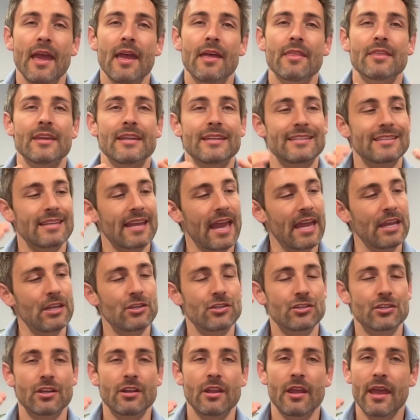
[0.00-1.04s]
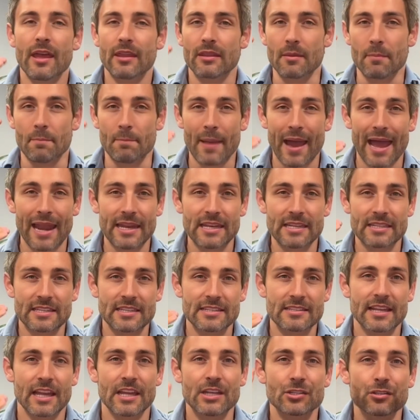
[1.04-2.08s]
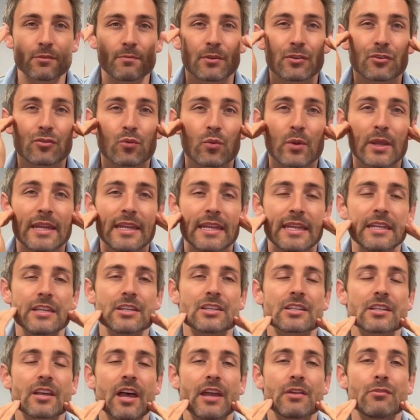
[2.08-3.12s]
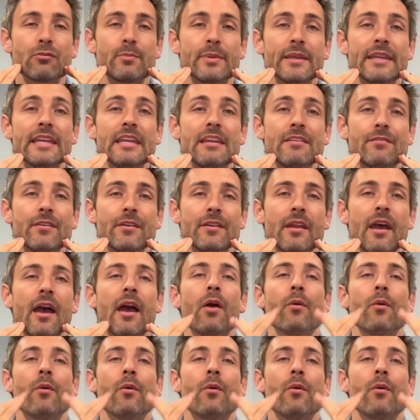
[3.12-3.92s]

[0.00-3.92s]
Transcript: the tension, the balance and tension between each side will be even,